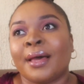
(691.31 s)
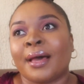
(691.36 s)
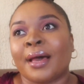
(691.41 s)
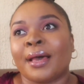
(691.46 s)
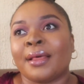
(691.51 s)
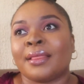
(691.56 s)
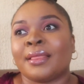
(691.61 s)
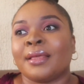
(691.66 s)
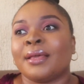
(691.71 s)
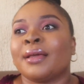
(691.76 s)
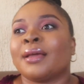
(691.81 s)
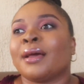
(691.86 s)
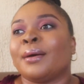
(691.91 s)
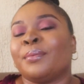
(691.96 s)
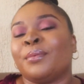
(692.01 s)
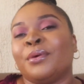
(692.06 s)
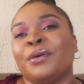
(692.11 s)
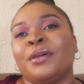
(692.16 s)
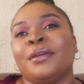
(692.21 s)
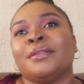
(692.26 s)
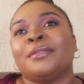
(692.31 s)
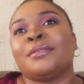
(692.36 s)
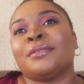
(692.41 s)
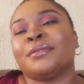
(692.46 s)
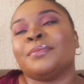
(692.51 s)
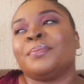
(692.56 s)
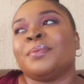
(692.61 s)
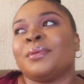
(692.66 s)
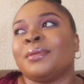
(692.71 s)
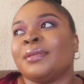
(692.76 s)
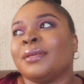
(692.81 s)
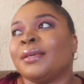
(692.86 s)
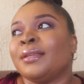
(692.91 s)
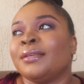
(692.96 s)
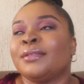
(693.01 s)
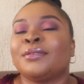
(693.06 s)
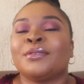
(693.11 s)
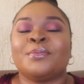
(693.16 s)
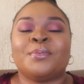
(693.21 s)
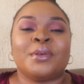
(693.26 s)
I think I'm going to be a
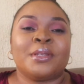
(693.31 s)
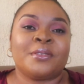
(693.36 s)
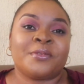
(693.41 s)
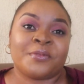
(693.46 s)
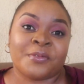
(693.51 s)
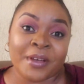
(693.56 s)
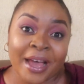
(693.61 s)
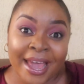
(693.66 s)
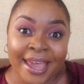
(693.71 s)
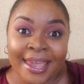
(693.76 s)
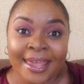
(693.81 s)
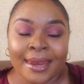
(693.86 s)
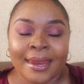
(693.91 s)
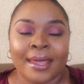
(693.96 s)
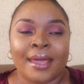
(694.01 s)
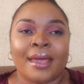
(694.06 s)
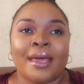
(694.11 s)
little bit fine.